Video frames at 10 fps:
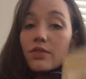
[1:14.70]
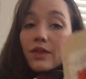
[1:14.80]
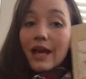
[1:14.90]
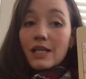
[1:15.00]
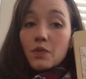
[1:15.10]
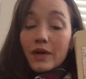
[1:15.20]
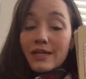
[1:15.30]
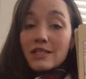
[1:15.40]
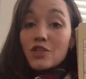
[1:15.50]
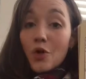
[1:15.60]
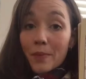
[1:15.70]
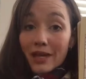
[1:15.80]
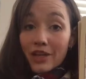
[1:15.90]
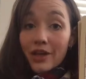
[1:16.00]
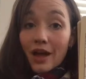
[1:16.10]
The next one is
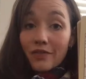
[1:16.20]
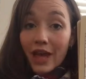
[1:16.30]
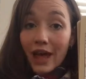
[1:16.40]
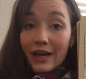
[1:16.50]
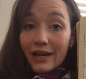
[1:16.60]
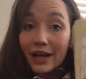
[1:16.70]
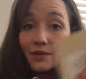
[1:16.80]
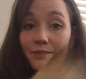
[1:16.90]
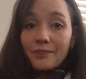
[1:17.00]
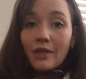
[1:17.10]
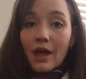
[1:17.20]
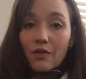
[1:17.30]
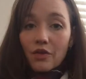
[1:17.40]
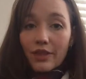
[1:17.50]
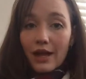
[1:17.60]
Dominion of Canada.
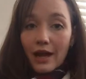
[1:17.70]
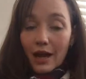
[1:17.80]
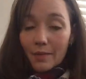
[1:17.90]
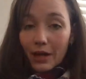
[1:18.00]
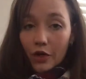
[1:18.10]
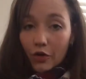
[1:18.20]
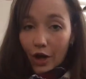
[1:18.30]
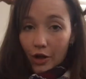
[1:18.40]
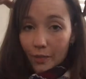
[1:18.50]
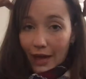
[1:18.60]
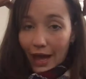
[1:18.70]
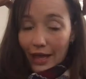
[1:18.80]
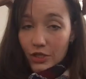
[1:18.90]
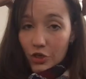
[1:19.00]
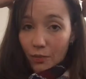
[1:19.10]
And for that, I make a crown on my
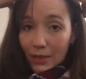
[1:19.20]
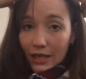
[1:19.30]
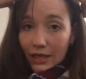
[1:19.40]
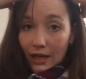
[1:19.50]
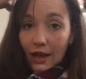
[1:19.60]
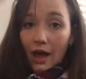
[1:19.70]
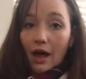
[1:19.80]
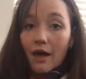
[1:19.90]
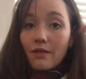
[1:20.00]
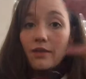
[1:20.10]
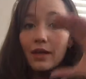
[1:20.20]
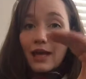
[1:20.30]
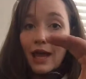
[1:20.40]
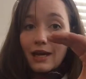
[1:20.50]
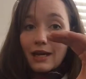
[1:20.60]
head. Dominion of
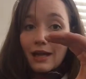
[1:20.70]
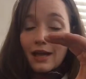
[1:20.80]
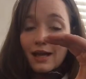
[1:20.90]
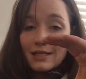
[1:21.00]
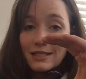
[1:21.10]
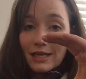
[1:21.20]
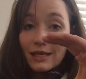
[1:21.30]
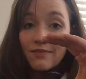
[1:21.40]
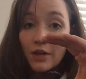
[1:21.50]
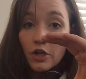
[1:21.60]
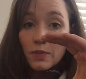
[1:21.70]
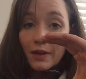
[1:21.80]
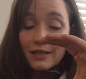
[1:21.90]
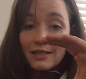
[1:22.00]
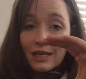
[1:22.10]
Canada. A C,
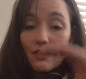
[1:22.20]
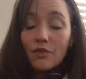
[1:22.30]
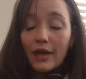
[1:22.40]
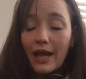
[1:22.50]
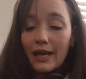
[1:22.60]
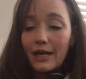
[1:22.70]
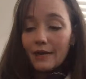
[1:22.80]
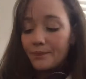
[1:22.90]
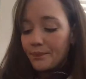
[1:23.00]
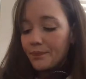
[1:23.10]
fingerspelling C for Canada.